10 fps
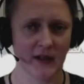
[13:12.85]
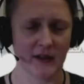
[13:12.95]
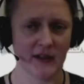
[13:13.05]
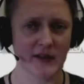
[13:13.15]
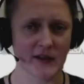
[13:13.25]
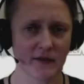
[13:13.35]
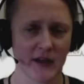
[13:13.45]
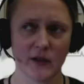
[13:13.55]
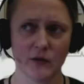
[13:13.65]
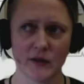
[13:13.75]
It is
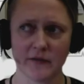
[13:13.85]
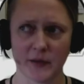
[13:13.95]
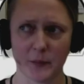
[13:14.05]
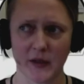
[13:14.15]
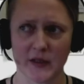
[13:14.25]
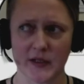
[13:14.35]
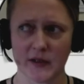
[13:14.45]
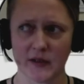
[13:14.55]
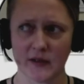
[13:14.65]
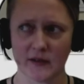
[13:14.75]
very good if the person